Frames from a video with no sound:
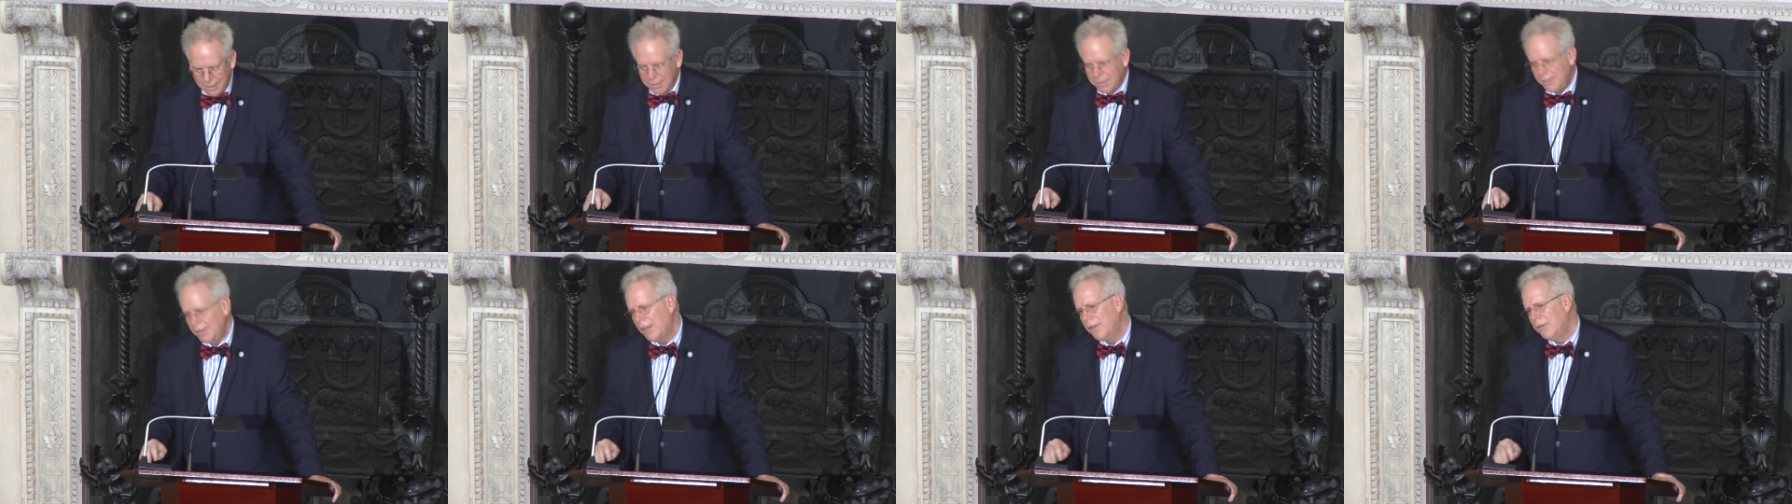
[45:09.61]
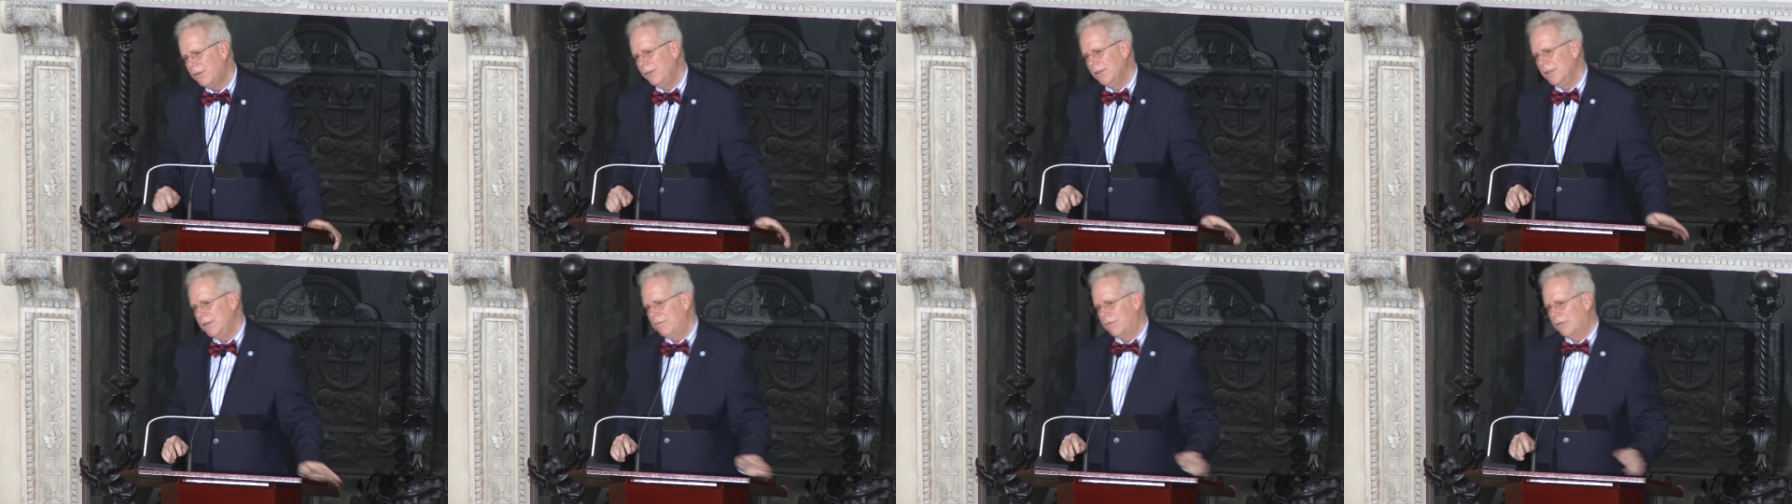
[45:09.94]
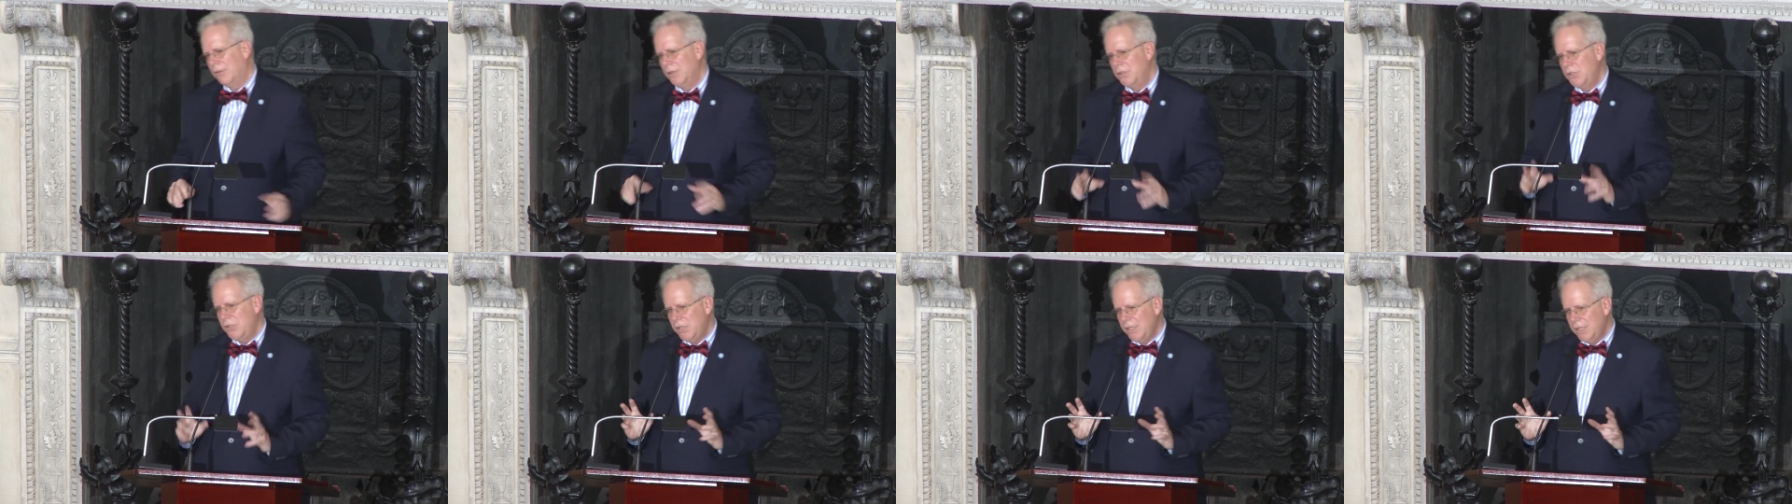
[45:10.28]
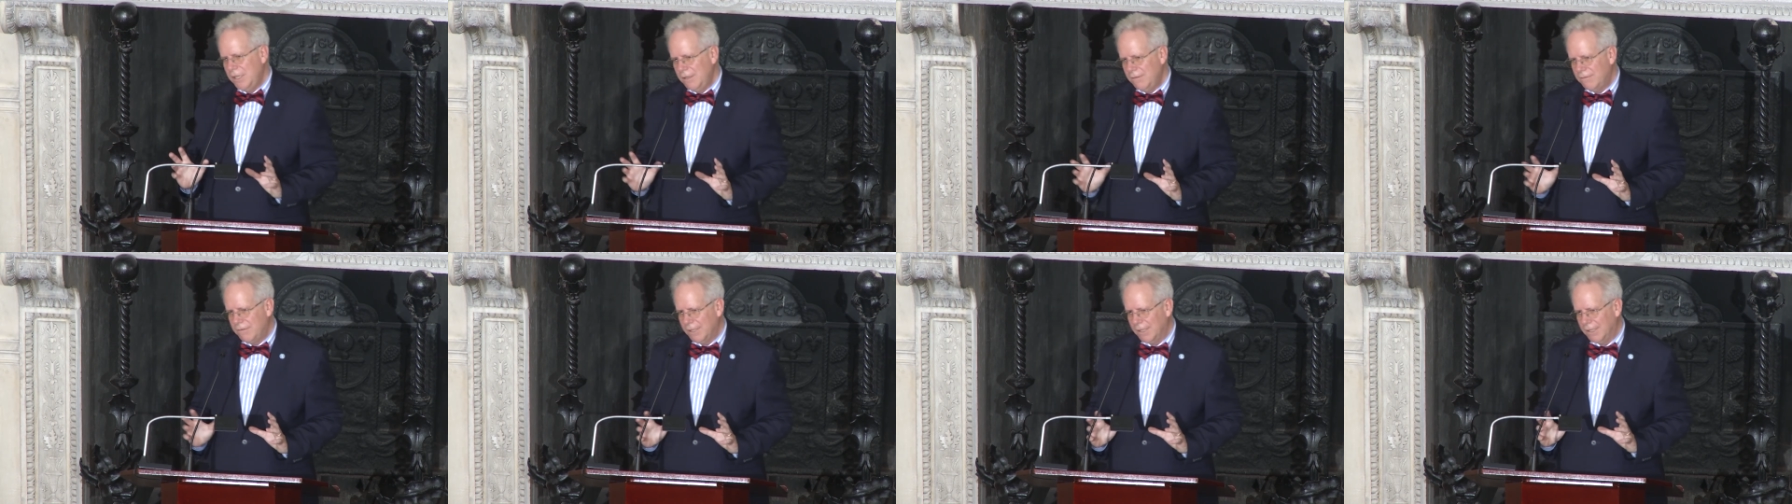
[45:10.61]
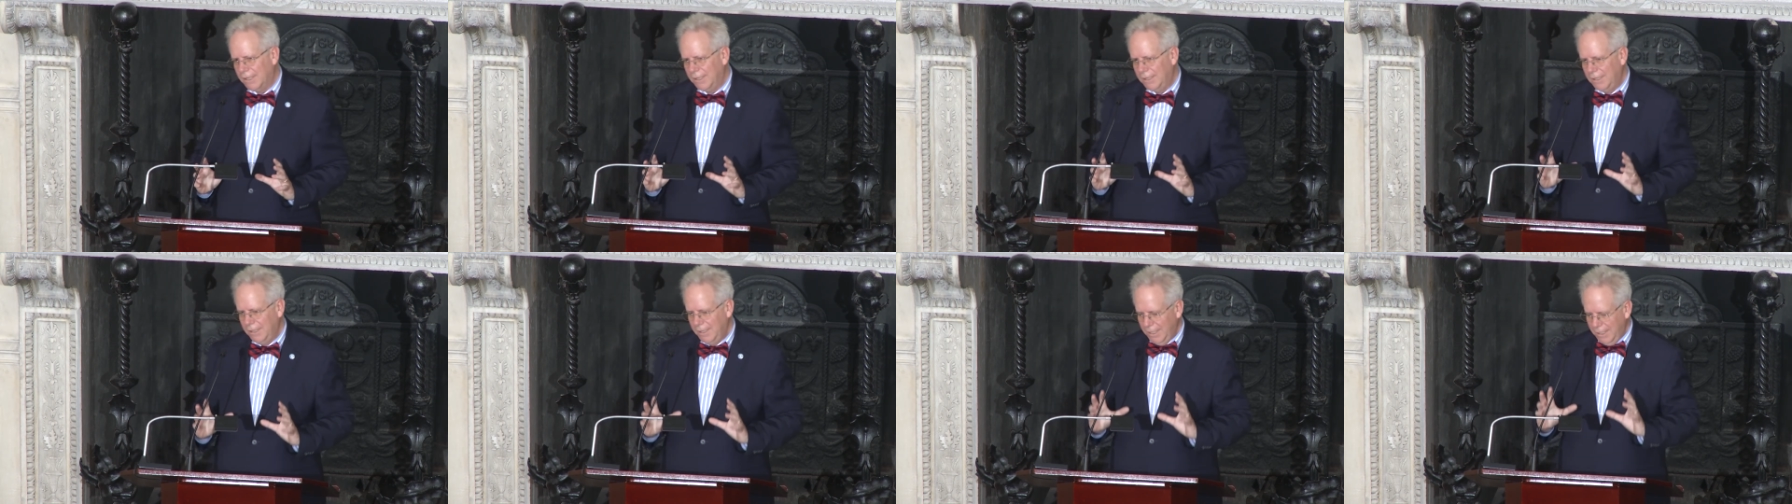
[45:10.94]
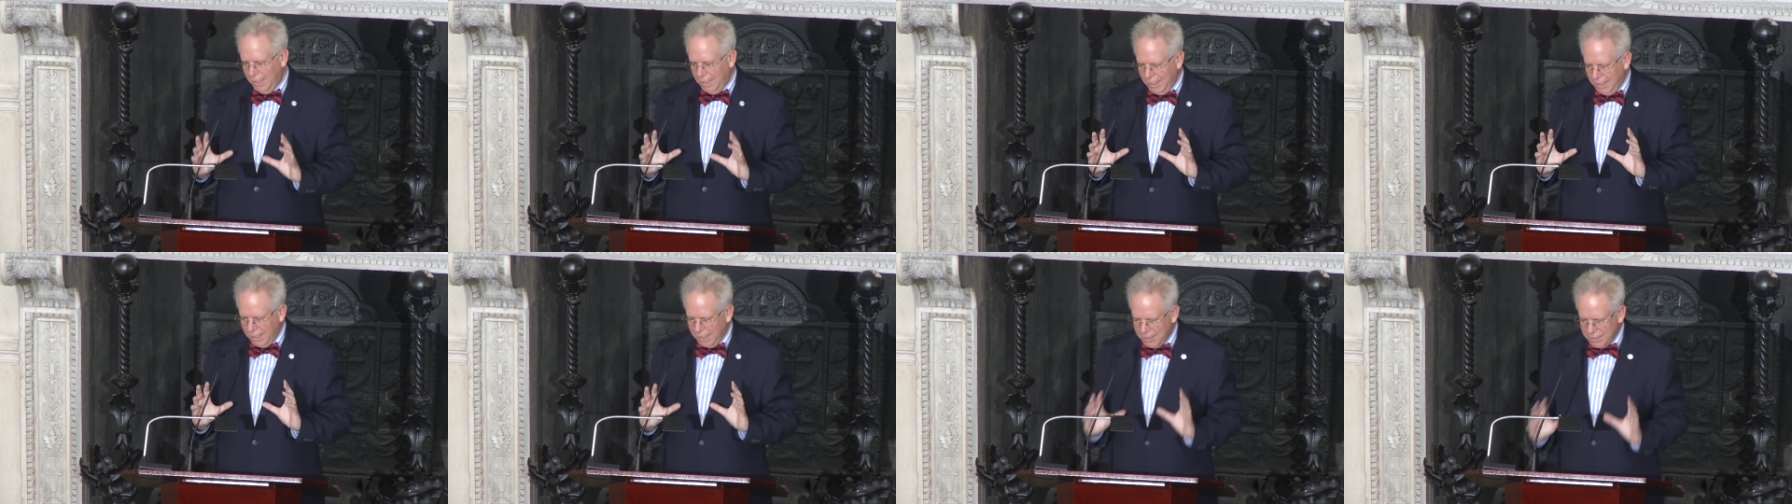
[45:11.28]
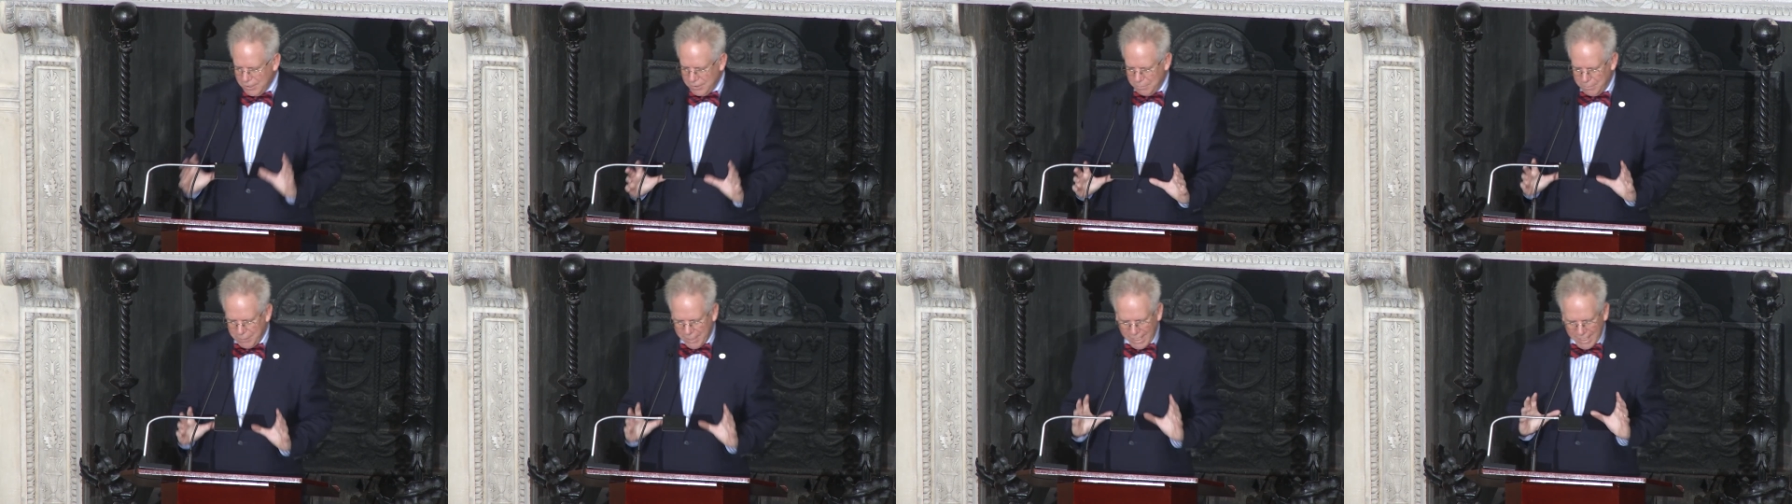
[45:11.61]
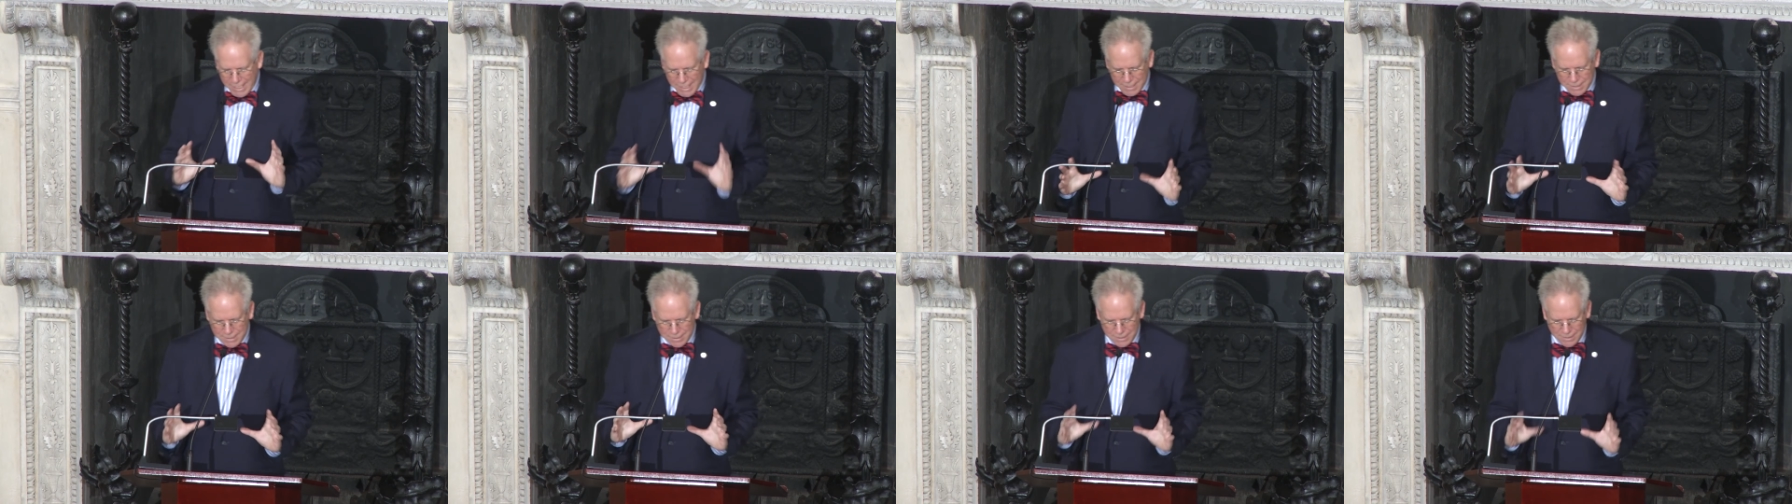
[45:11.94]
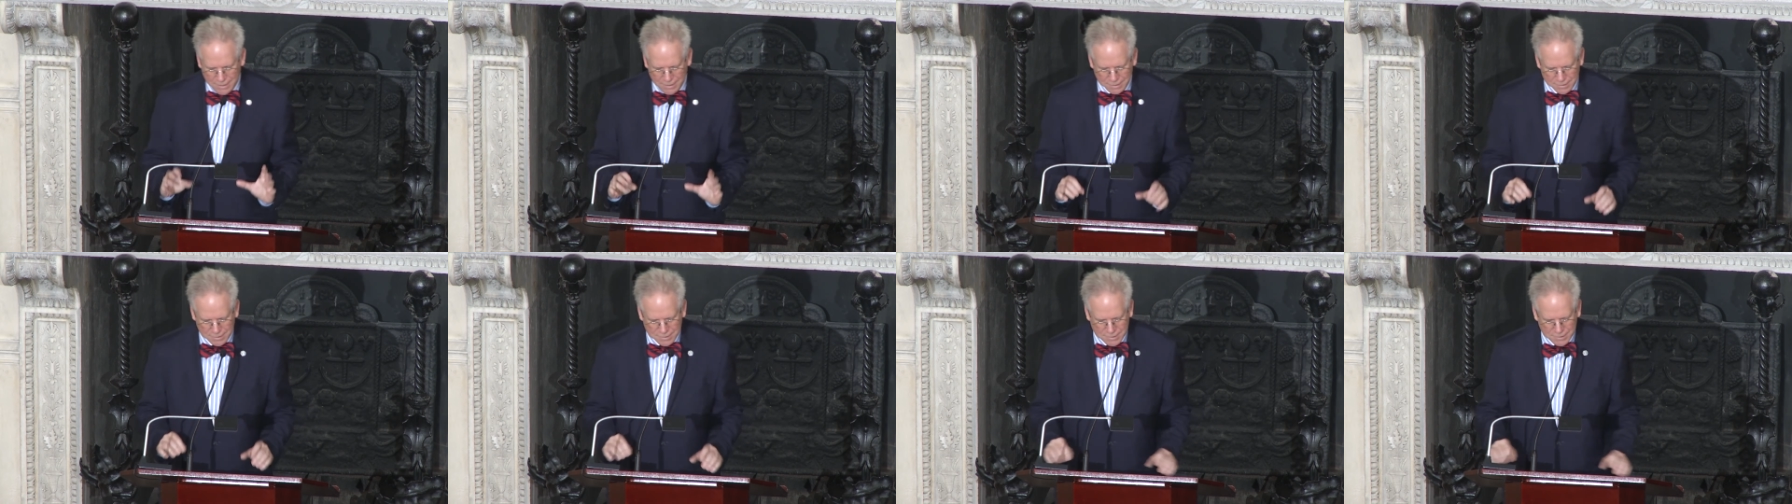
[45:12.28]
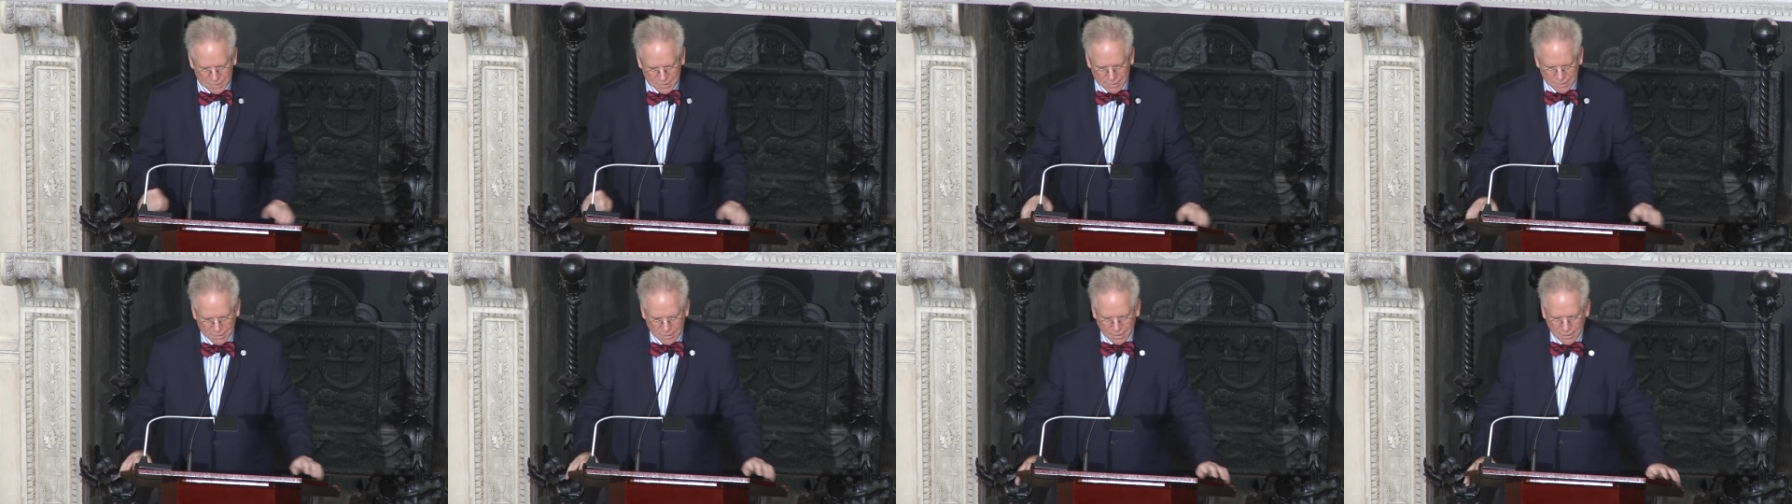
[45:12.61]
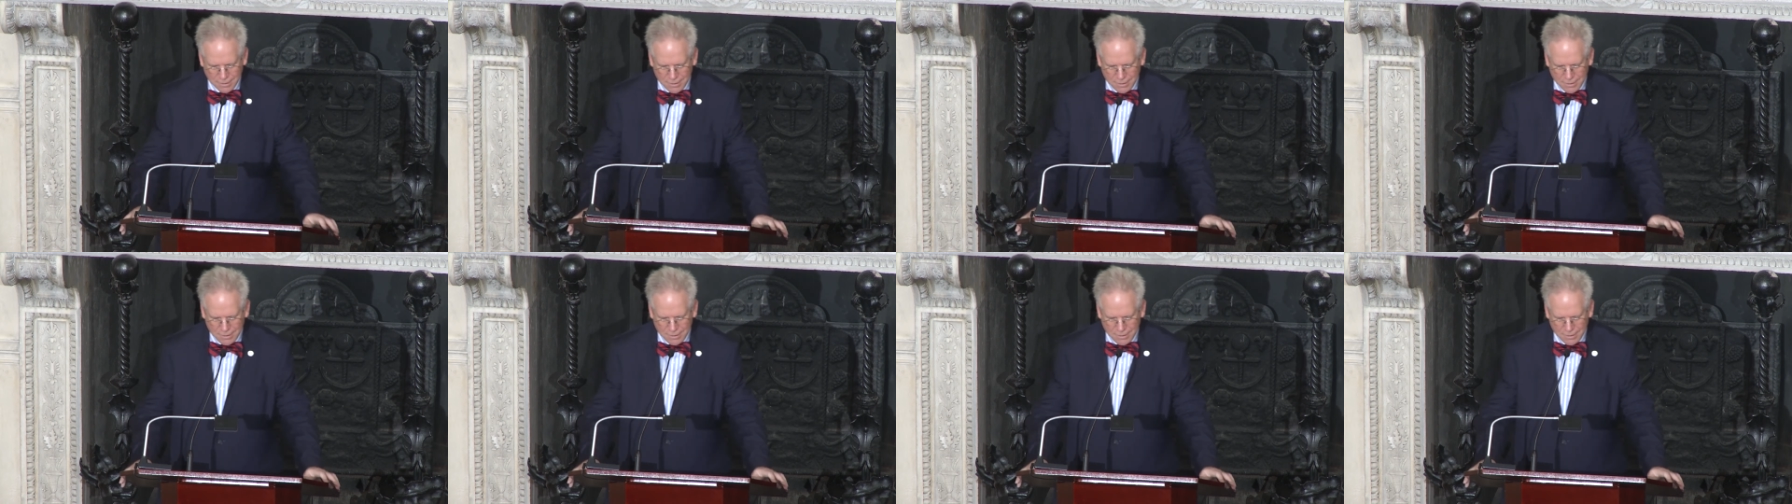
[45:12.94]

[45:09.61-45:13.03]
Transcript: not only for achieving independence,